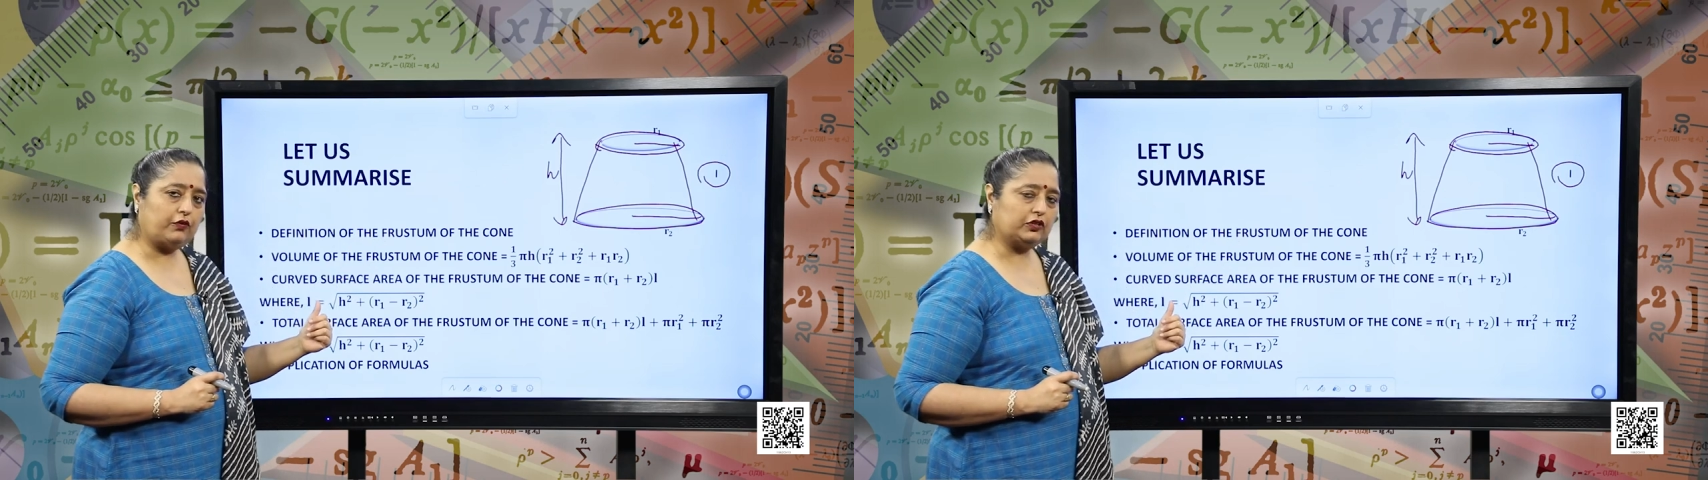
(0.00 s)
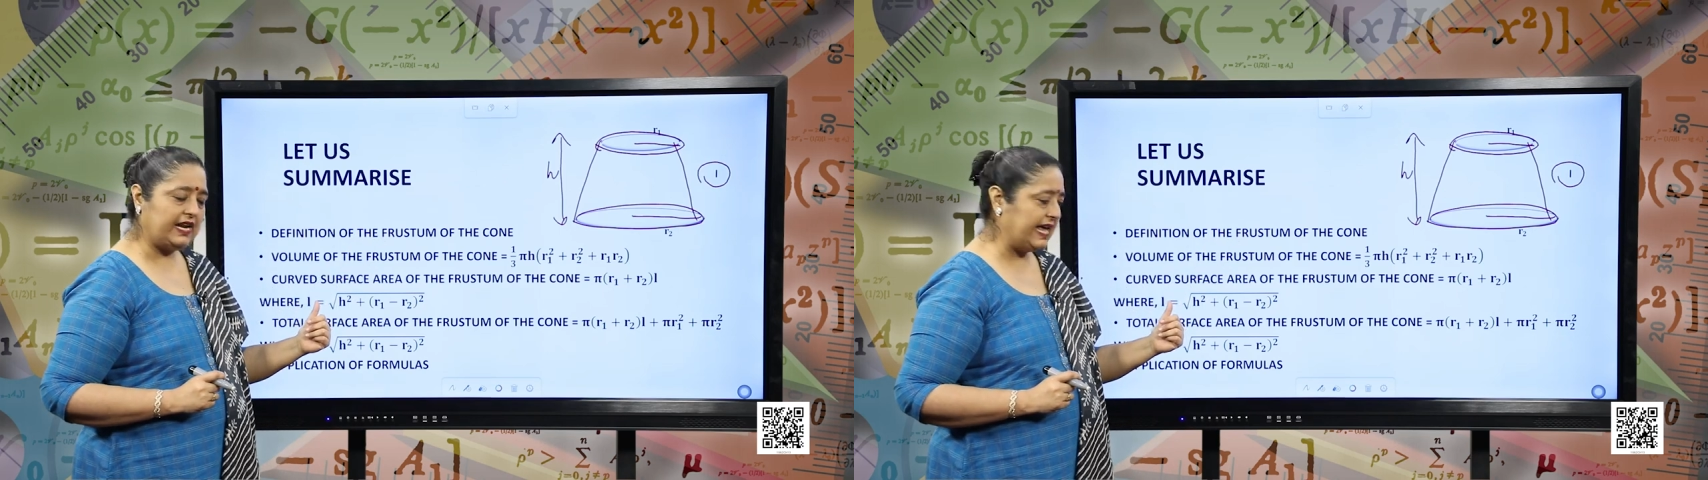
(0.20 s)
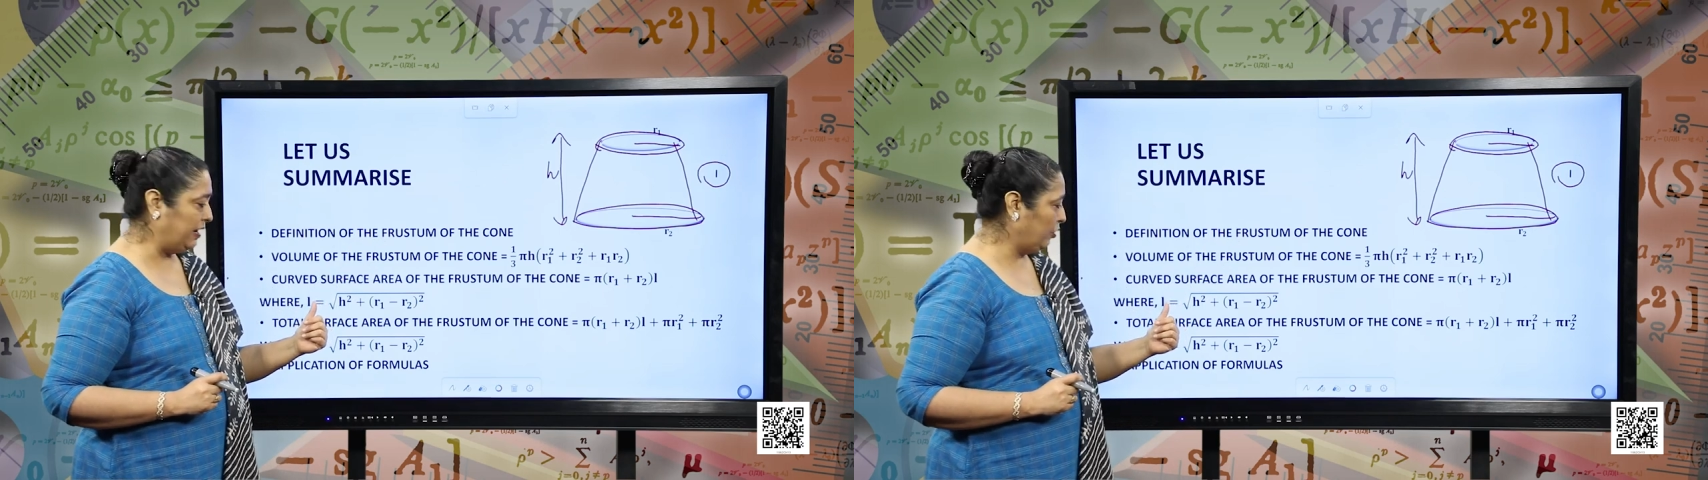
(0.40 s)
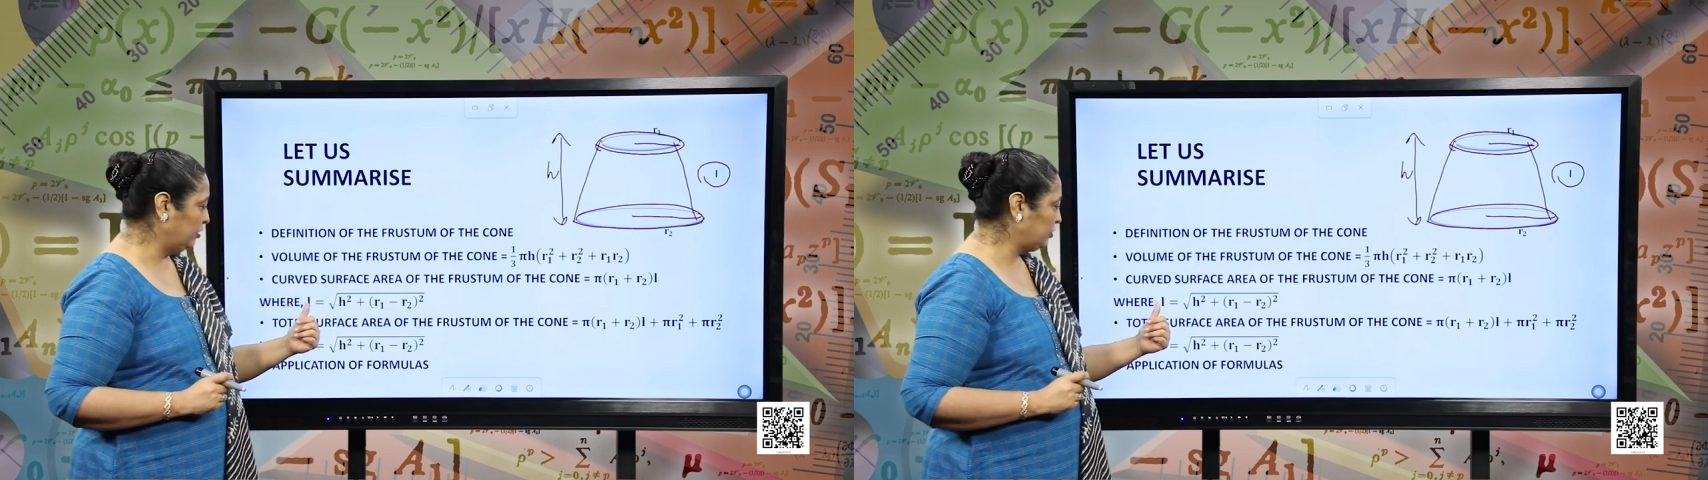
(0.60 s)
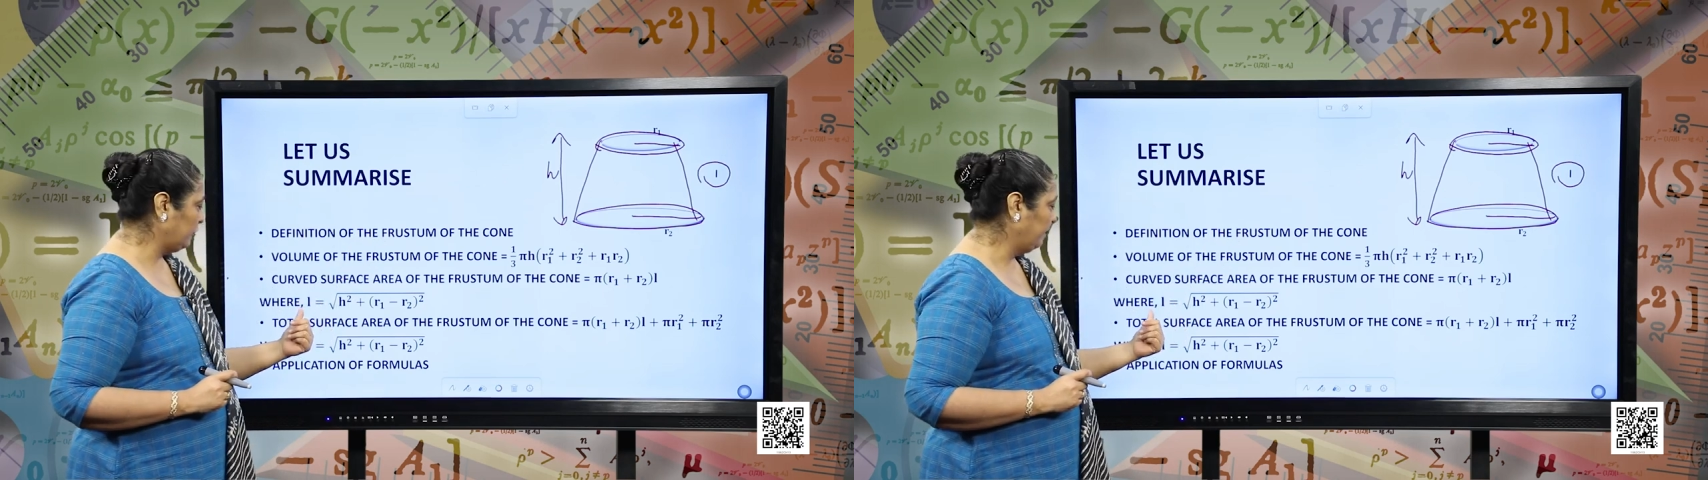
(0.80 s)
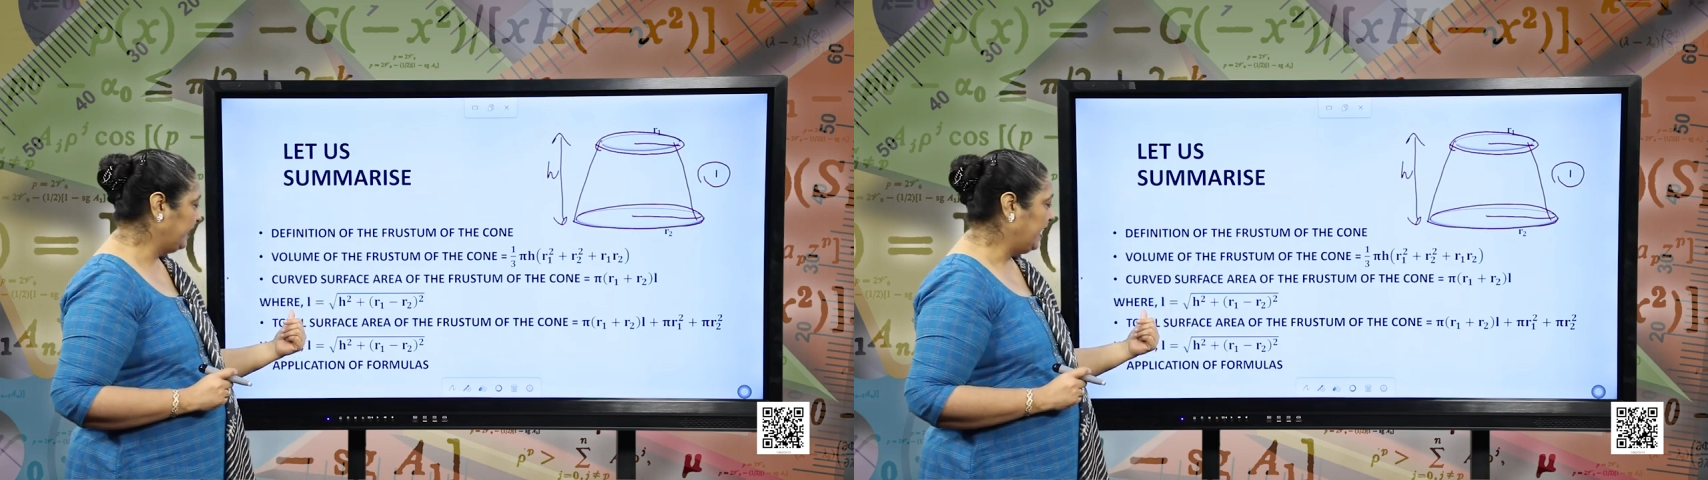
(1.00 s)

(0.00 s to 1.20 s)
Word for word: for the L also.